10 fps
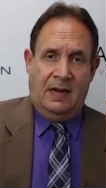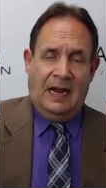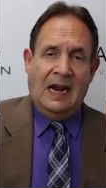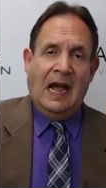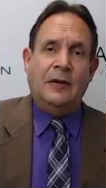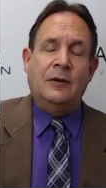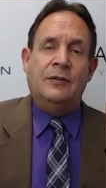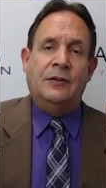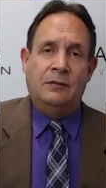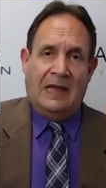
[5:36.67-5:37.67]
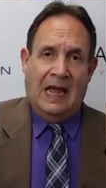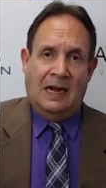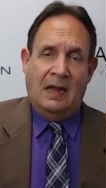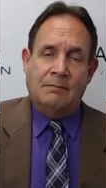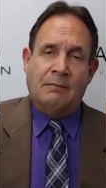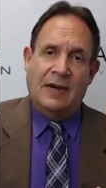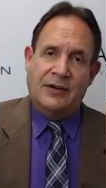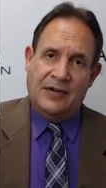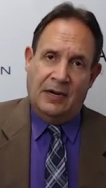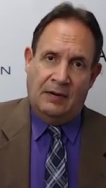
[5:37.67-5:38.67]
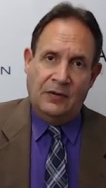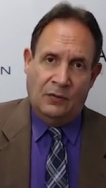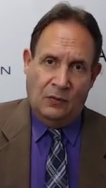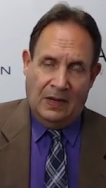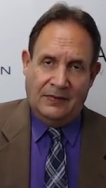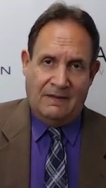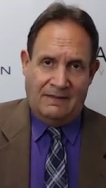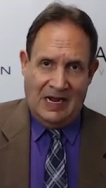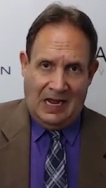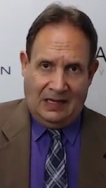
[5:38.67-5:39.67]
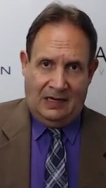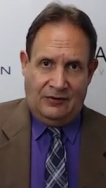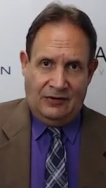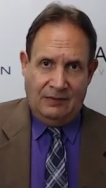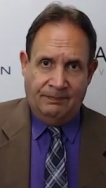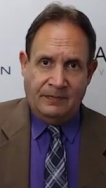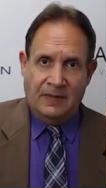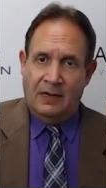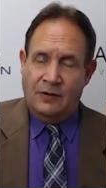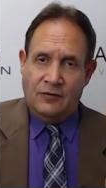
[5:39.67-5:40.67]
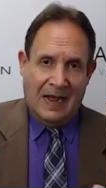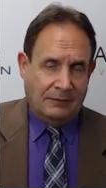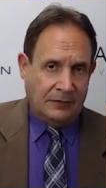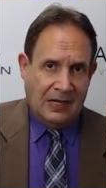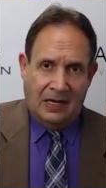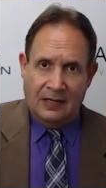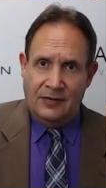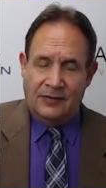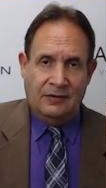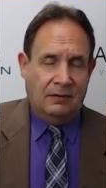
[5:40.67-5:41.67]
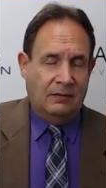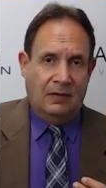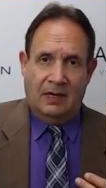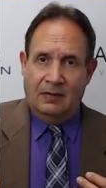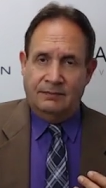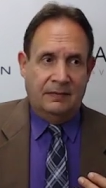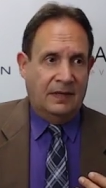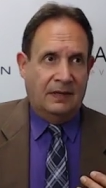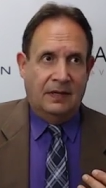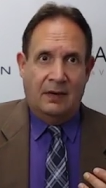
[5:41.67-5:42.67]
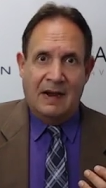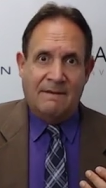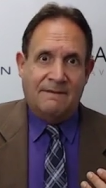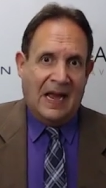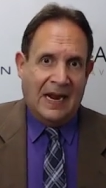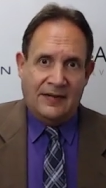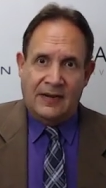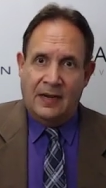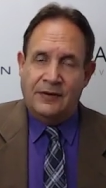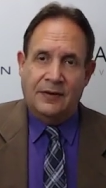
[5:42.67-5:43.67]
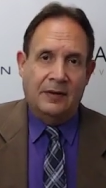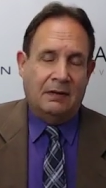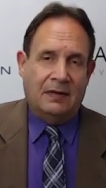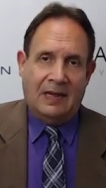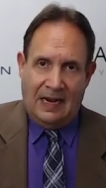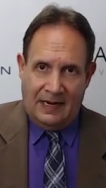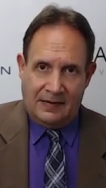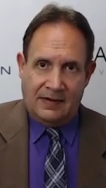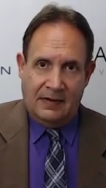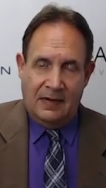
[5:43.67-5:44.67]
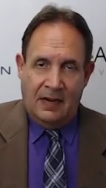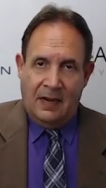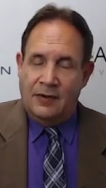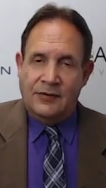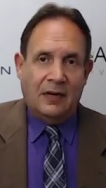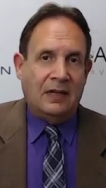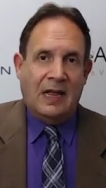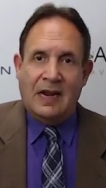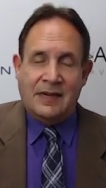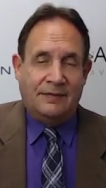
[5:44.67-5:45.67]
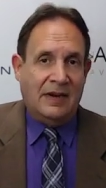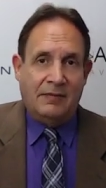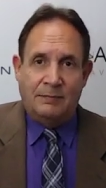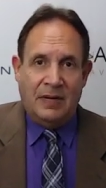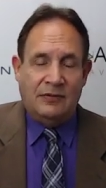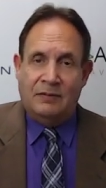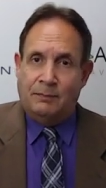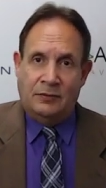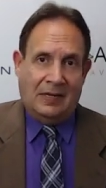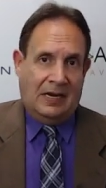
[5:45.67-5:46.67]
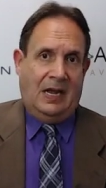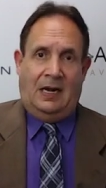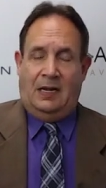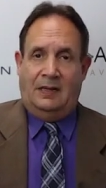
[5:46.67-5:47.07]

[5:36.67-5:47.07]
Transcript: And how do you do that? By sharing your wealth of knowledge travel knowledge, uh, you know, advice to your clients. Because your clients have never been to Punta Cana.